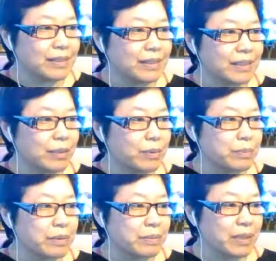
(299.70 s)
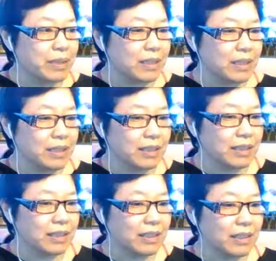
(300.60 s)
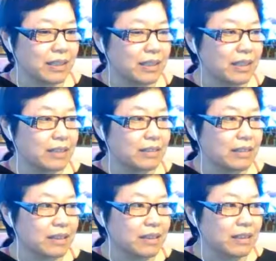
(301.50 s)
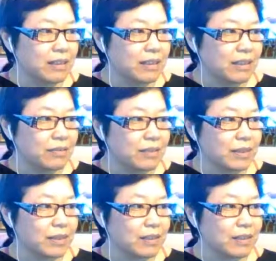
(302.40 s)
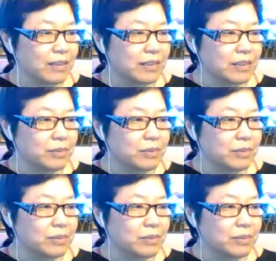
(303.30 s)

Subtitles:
would be me. And if the technology wanted